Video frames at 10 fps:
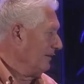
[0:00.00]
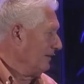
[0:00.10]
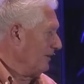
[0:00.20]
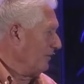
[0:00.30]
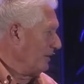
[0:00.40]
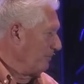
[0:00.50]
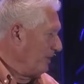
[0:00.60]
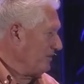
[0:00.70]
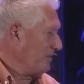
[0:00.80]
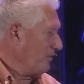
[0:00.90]
You know, in a
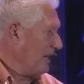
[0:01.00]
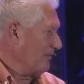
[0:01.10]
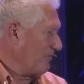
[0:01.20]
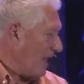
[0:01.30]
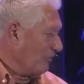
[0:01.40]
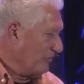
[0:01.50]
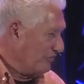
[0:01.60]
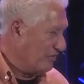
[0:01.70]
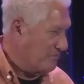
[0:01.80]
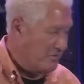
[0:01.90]
place that would have
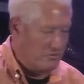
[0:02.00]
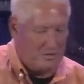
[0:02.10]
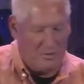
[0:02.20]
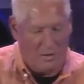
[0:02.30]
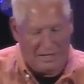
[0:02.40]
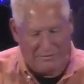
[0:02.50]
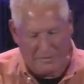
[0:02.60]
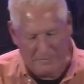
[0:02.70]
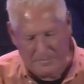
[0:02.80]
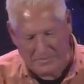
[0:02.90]
thousands of them, there's only one of them.